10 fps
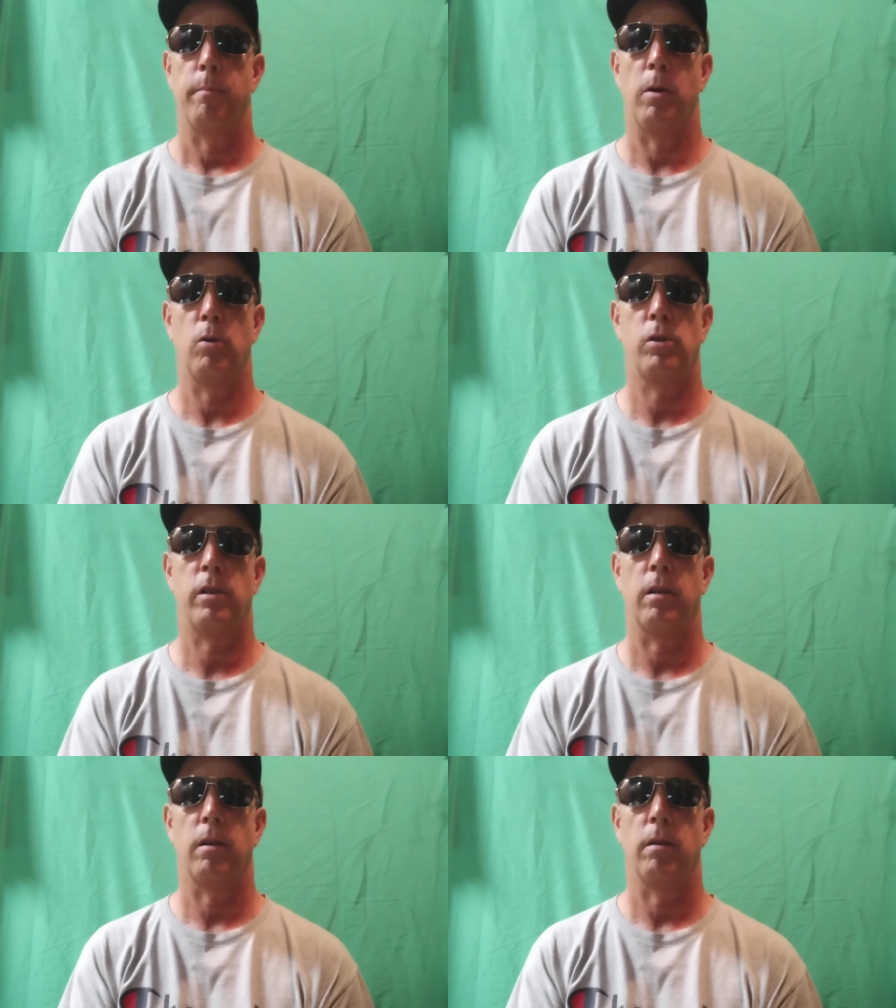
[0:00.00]

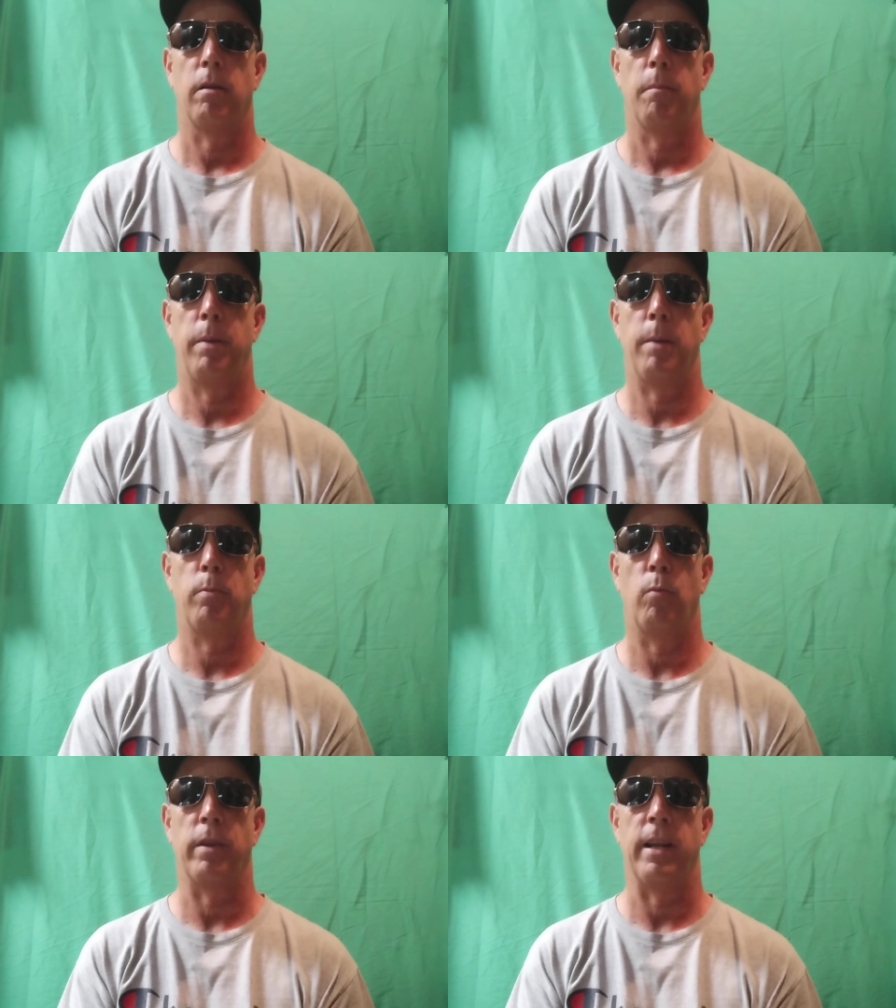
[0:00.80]
Most
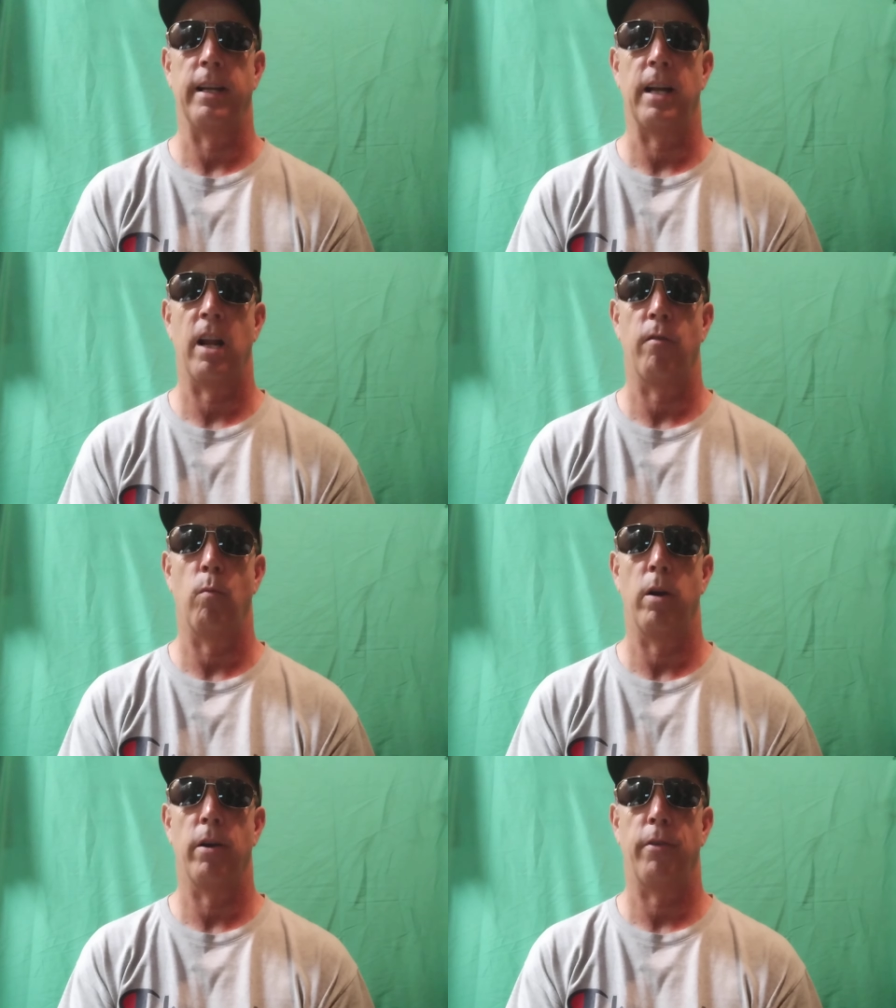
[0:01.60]
people with any kind
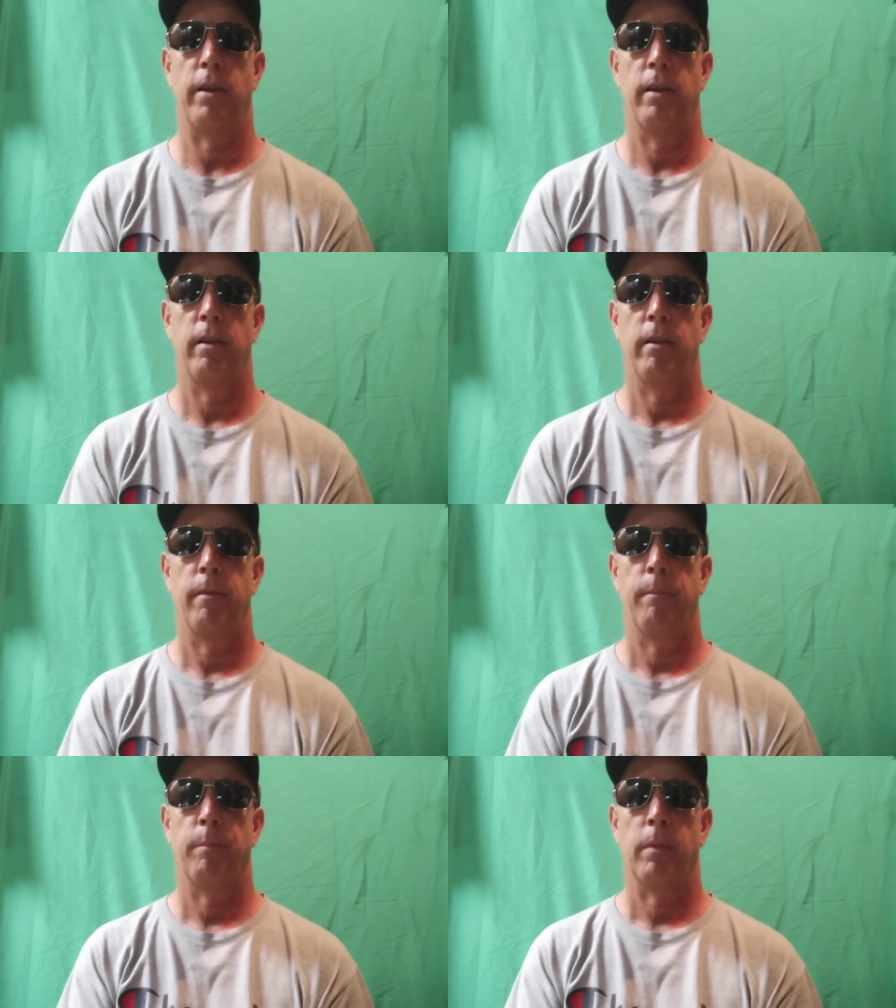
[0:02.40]
of wealth
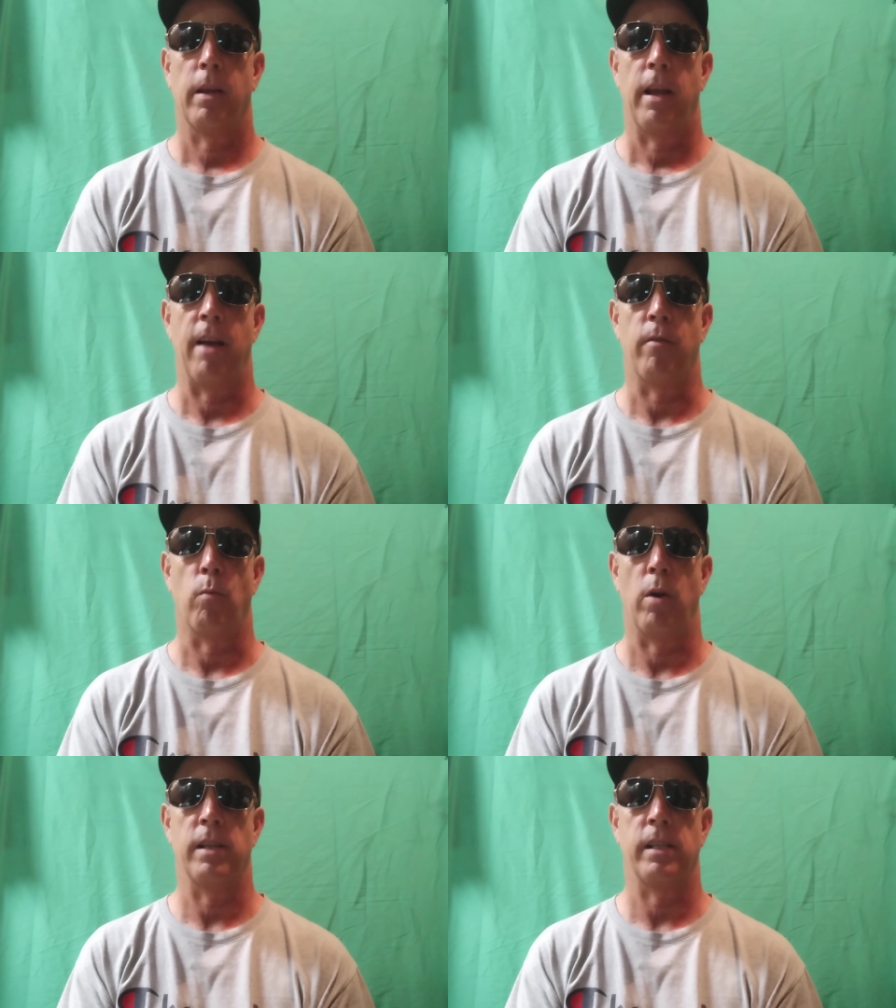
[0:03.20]
have a
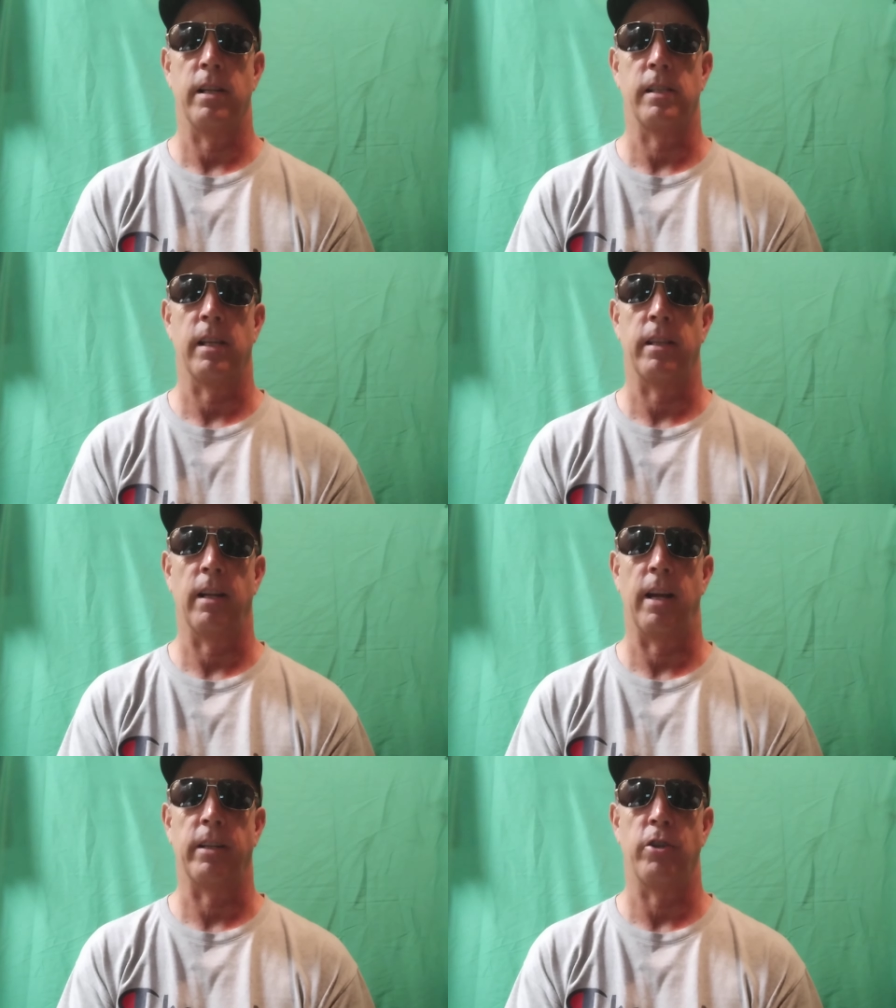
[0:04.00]
residence that
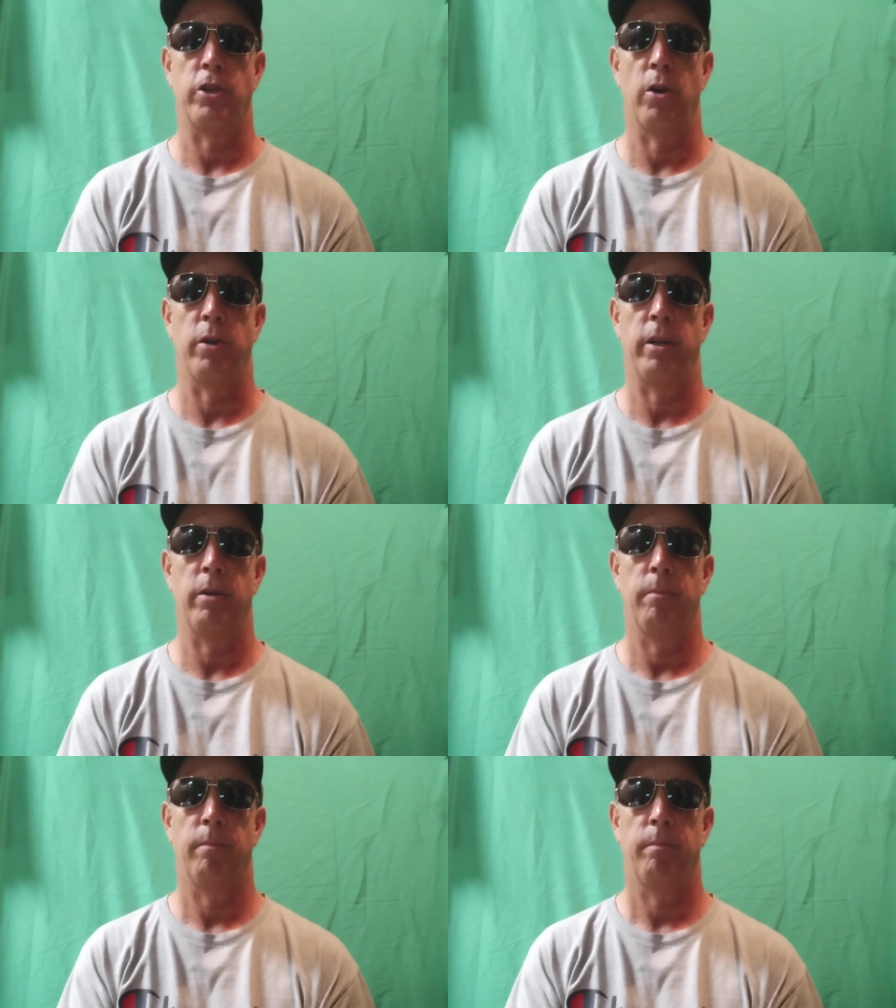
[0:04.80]
they'd like to show you,